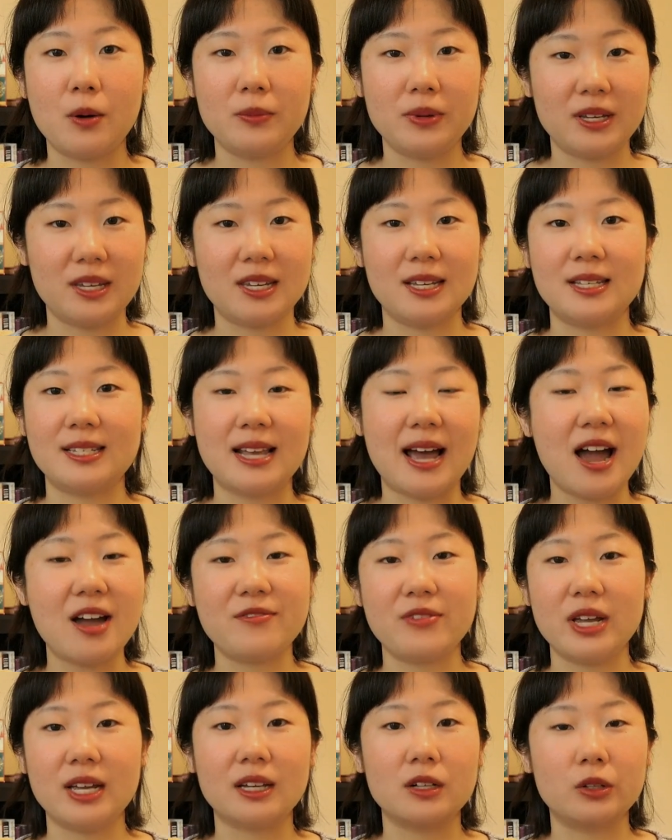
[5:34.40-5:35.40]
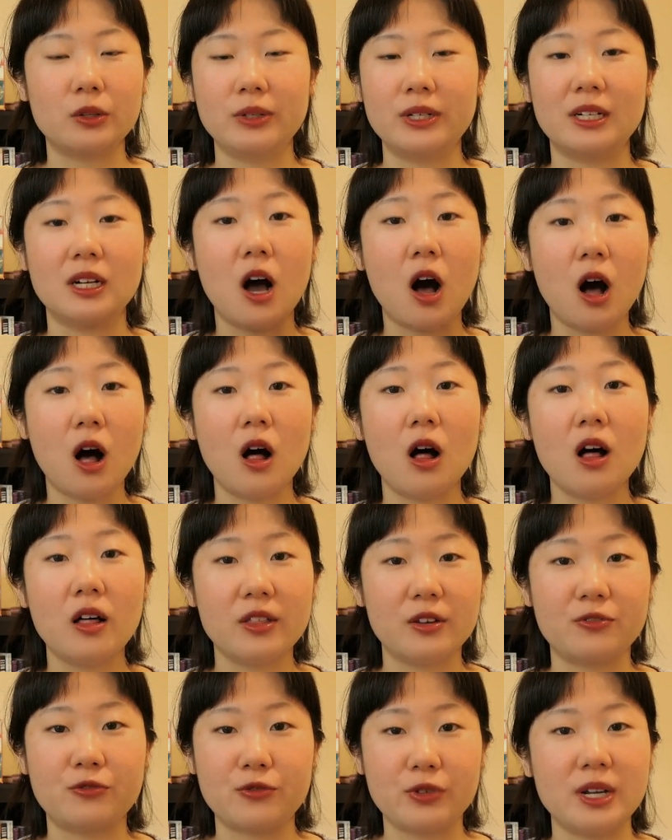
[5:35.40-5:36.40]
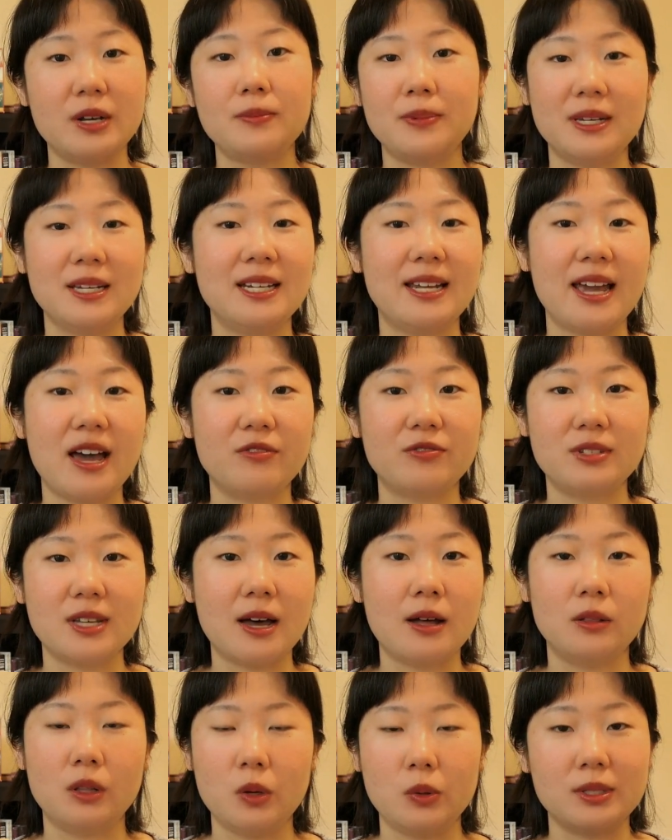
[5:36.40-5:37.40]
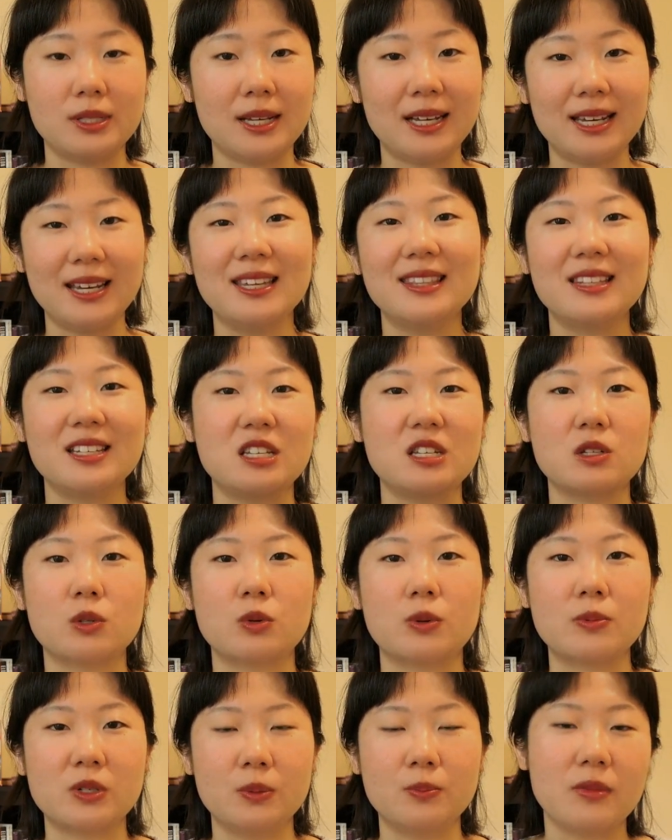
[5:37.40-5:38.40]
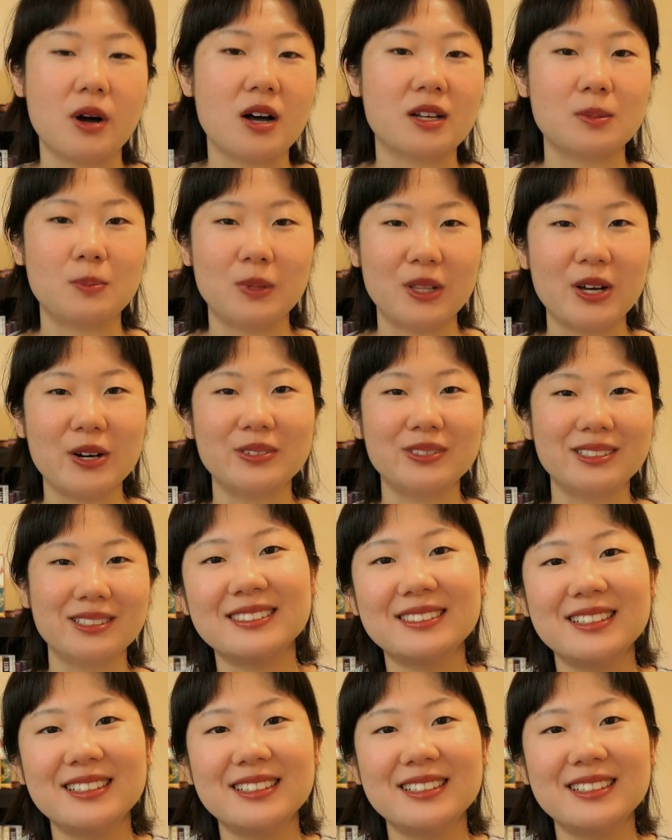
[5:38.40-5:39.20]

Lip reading: because I've included all the free PDF downloads in the description box below.